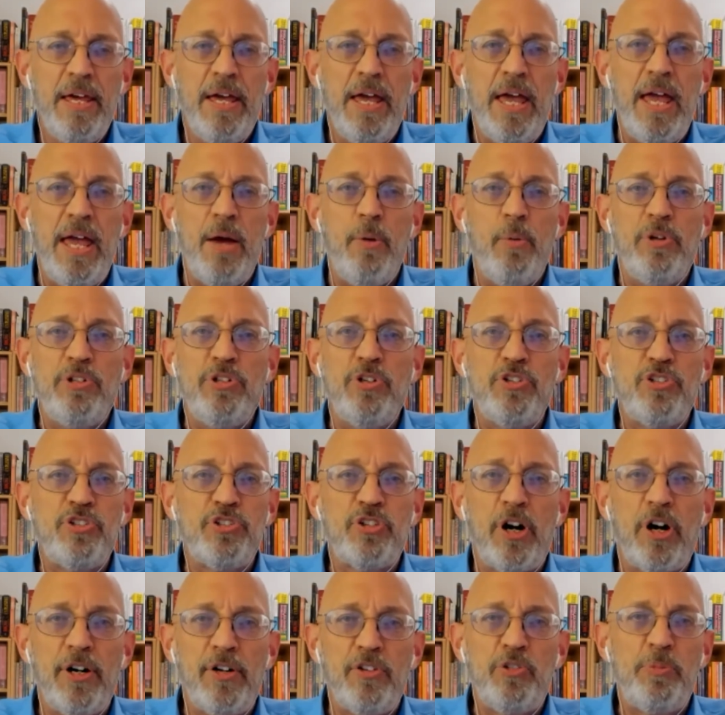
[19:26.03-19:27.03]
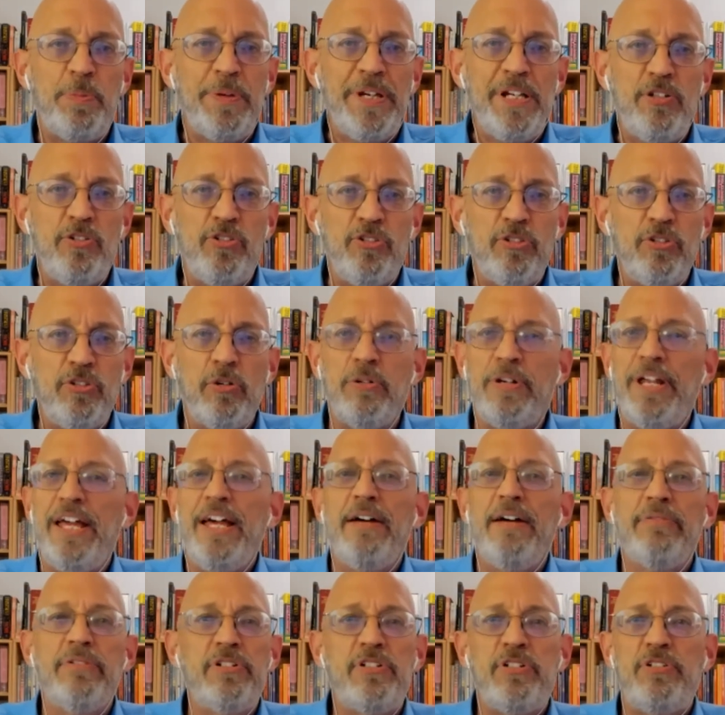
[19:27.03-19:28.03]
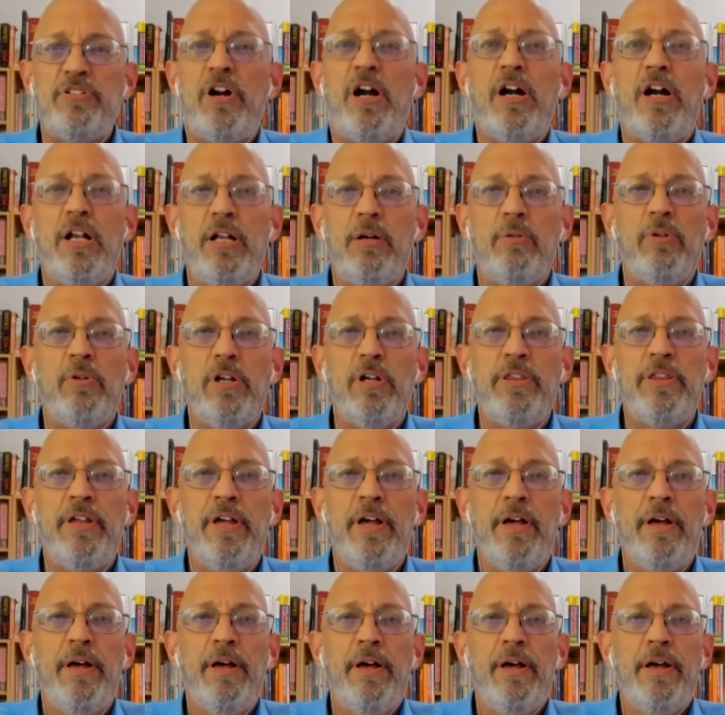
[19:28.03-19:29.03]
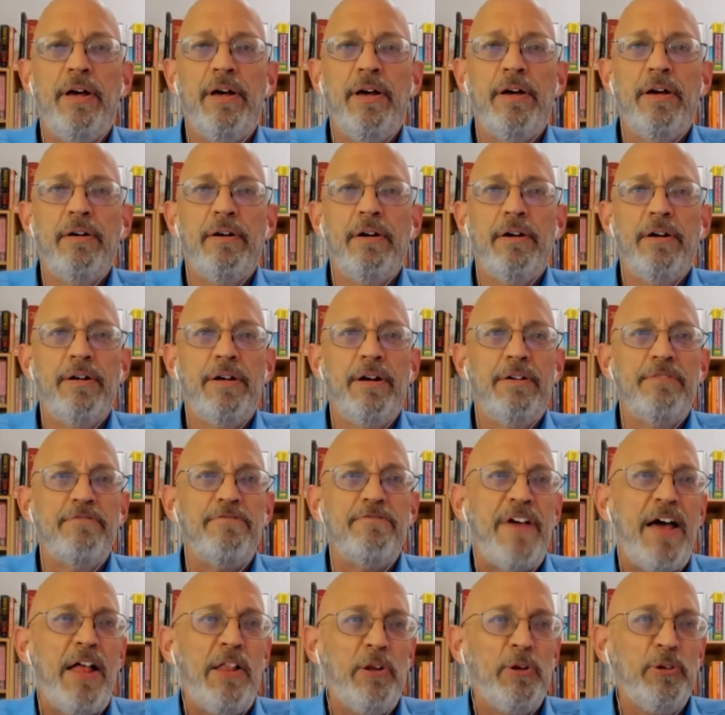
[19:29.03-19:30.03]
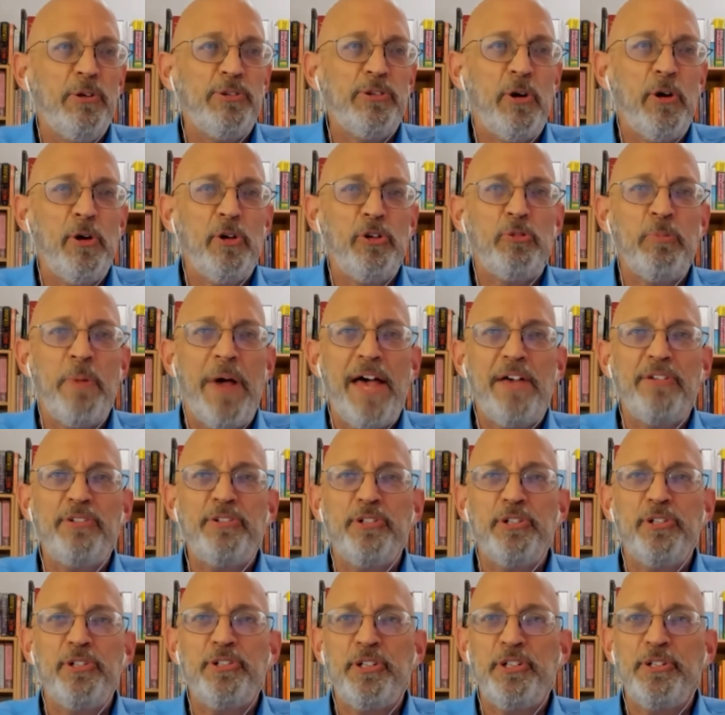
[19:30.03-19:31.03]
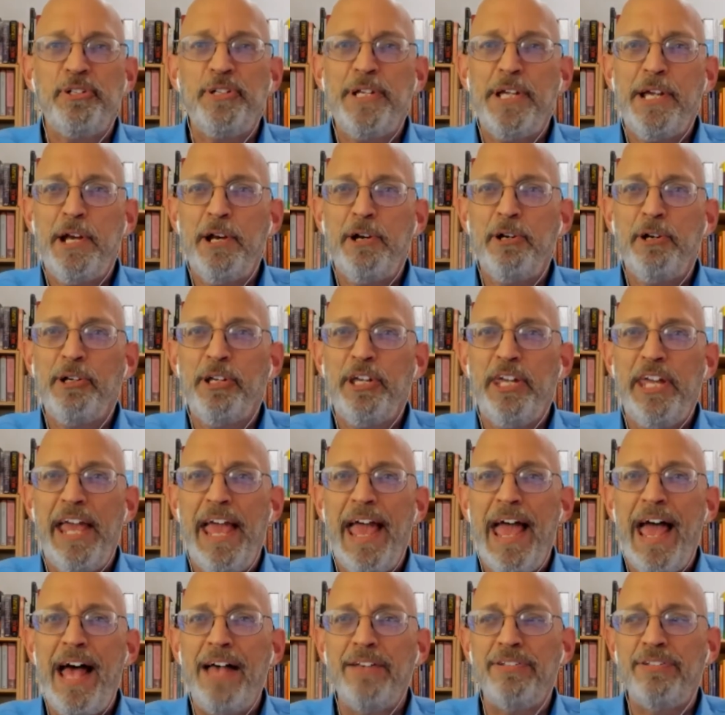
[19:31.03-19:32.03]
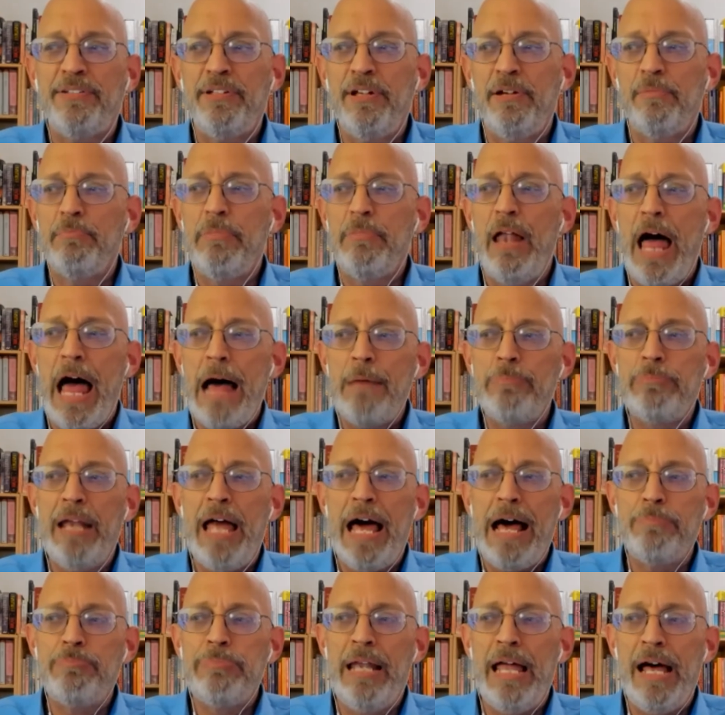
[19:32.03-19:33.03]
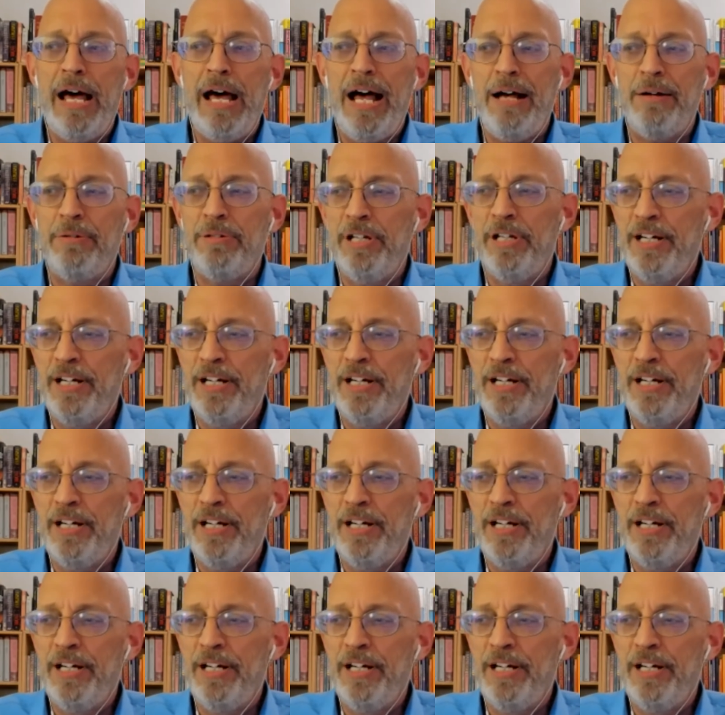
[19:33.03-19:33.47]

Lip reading: And when you start a speech, don't ever start it with fellow Toastmasters and dear guests, blah, blah, blah.